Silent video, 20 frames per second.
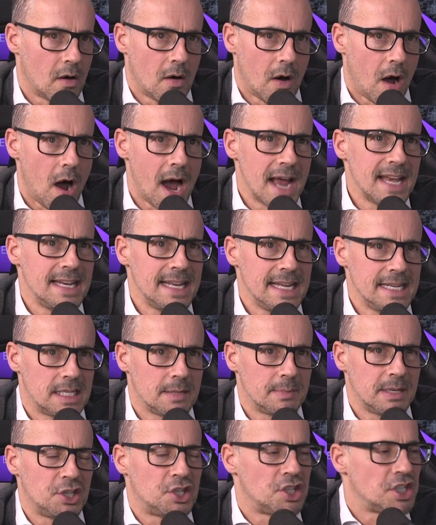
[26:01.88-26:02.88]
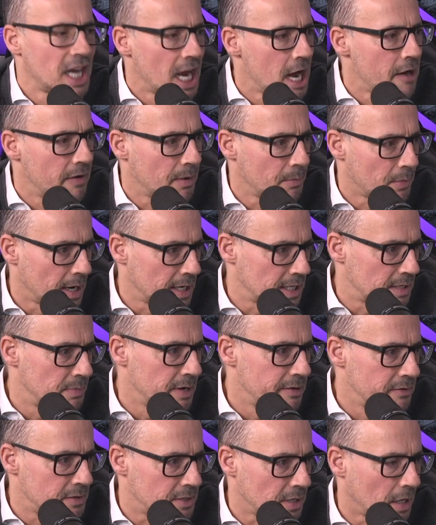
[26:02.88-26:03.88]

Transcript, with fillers: I need to be sharing my experiences.